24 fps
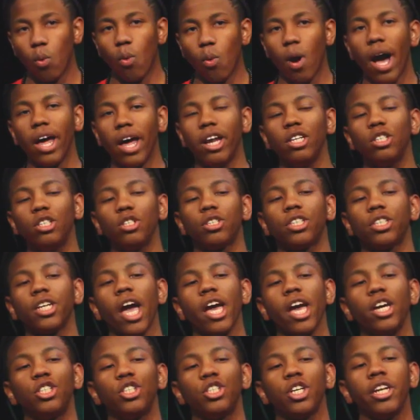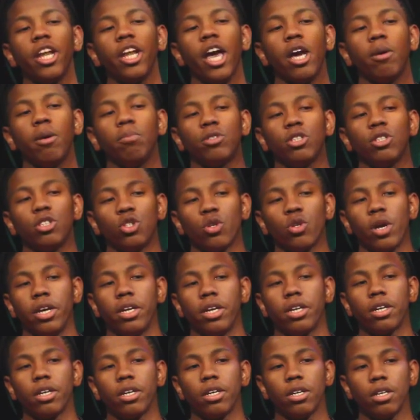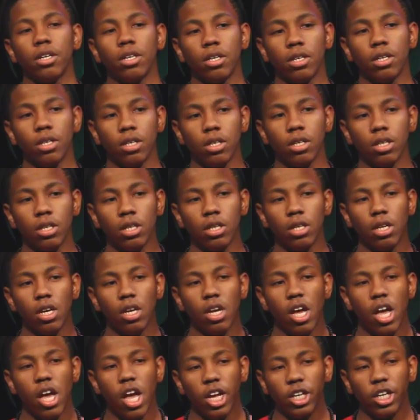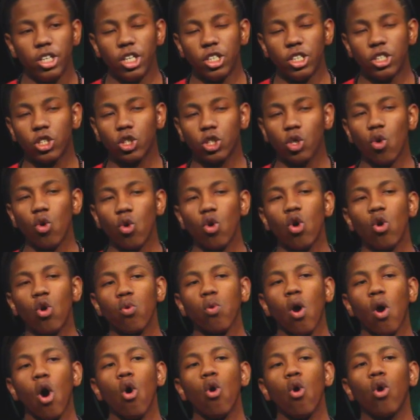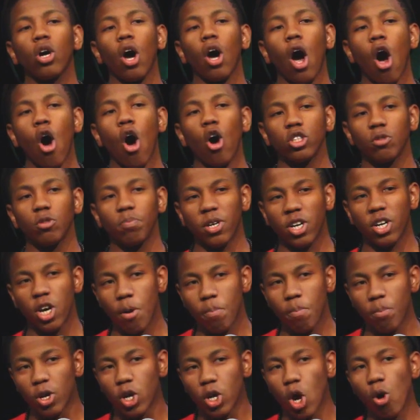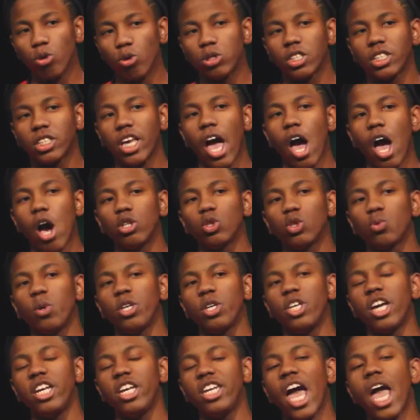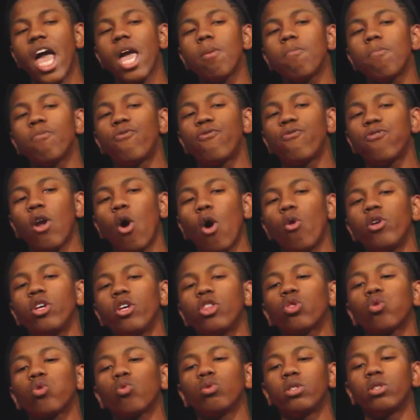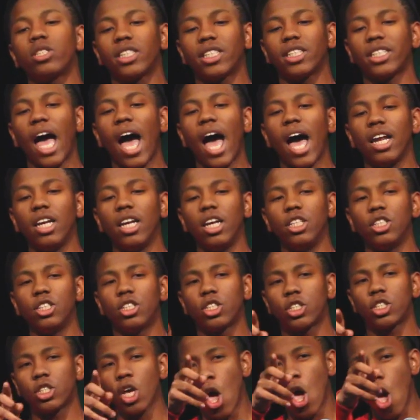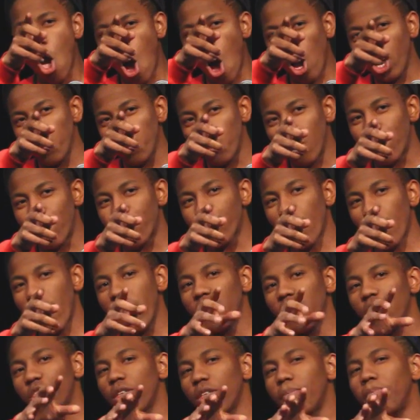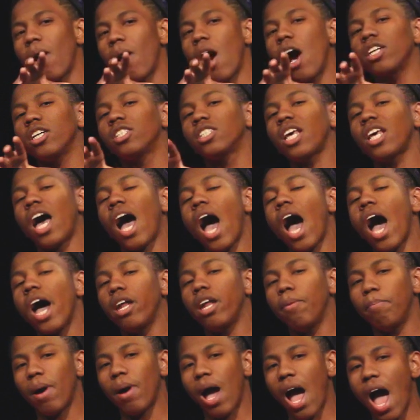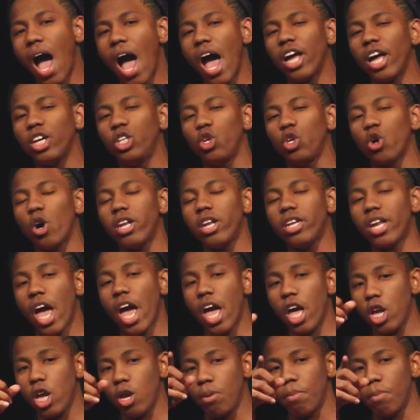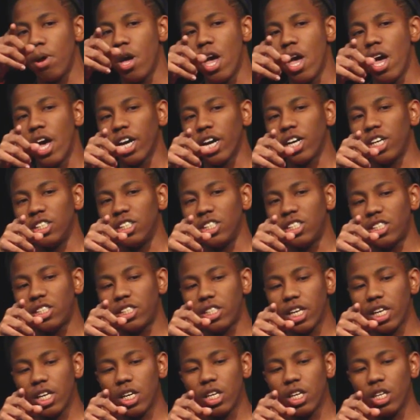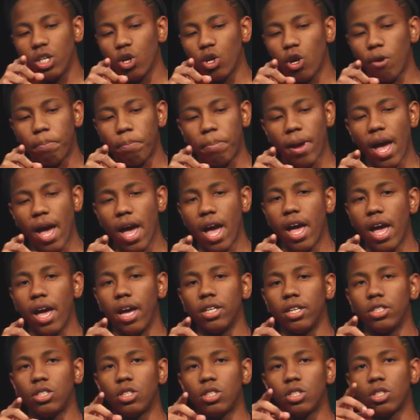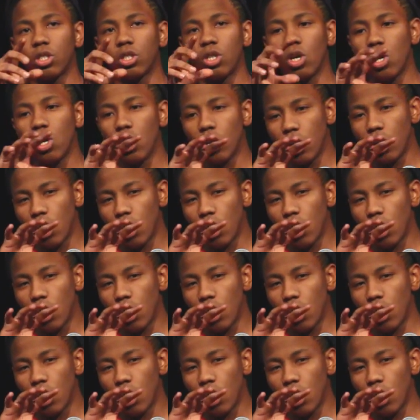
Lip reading: Why did you change your name to Drake? Did school roll calls become ghost towns when your name floated through silence? Are you afraid of the monster hiding behind your name, concealing your past?